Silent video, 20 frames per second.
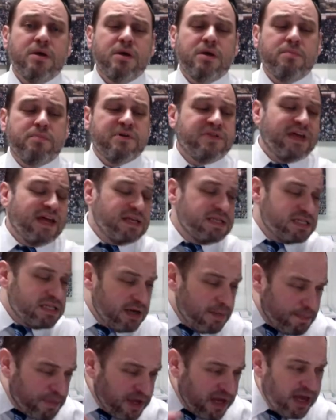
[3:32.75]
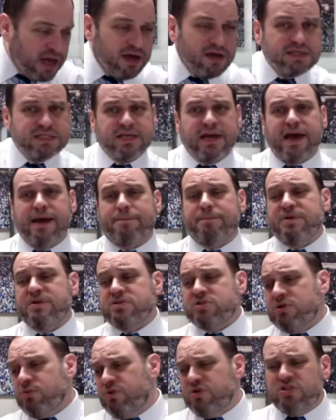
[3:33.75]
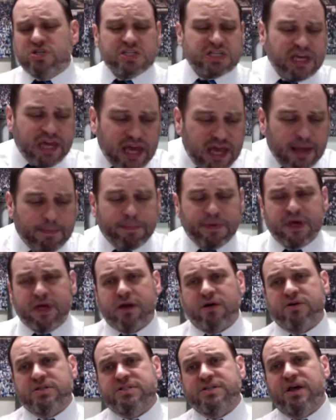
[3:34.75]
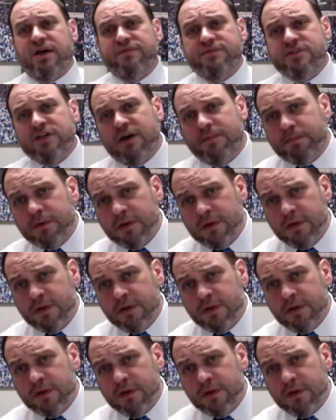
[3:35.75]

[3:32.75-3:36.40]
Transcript: but then something else happens, or we just can't pick ourselves up?